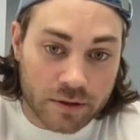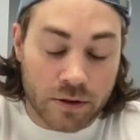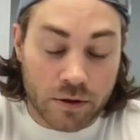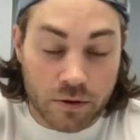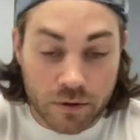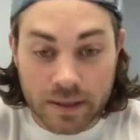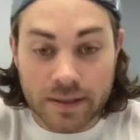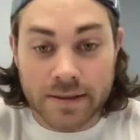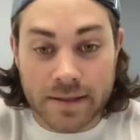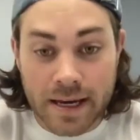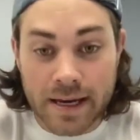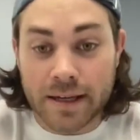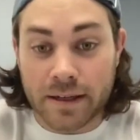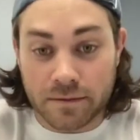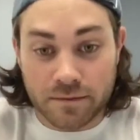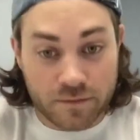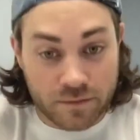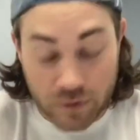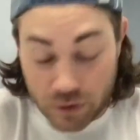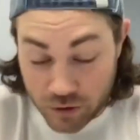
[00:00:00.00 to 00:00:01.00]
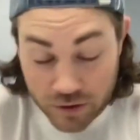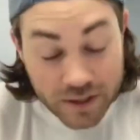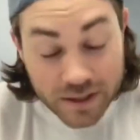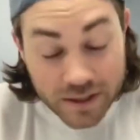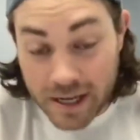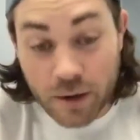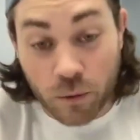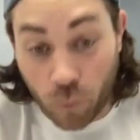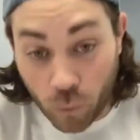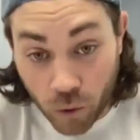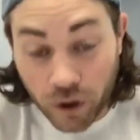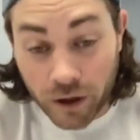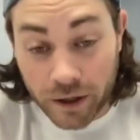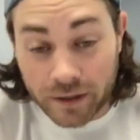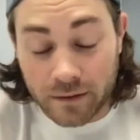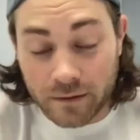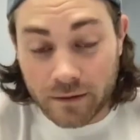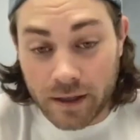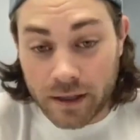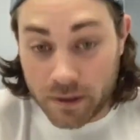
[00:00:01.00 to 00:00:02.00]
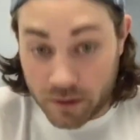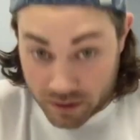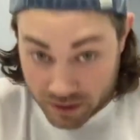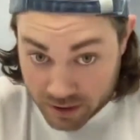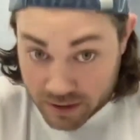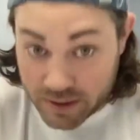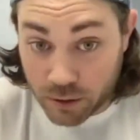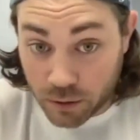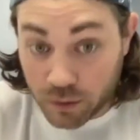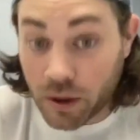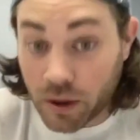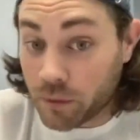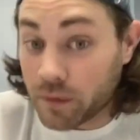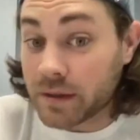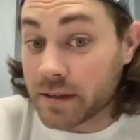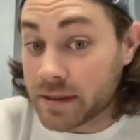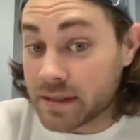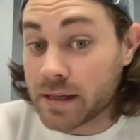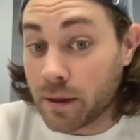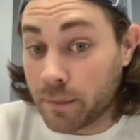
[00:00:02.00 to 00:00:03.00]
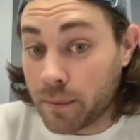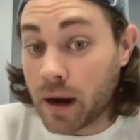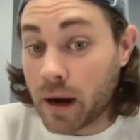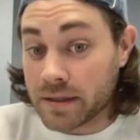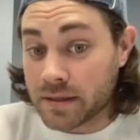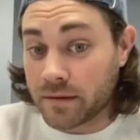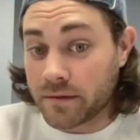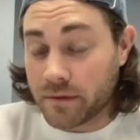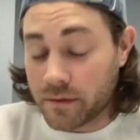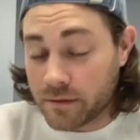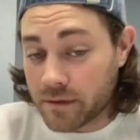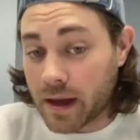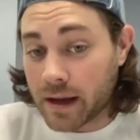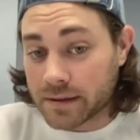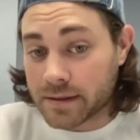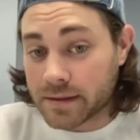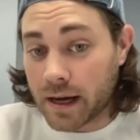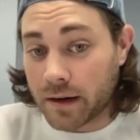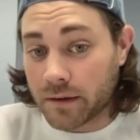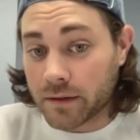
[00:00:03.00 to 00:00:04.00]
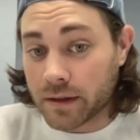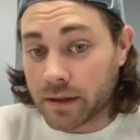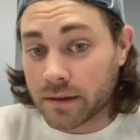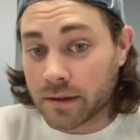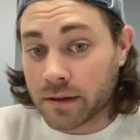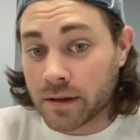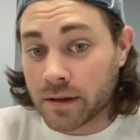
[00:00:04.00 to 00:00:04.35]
you can take one and you're still going to see a positive effect out of it.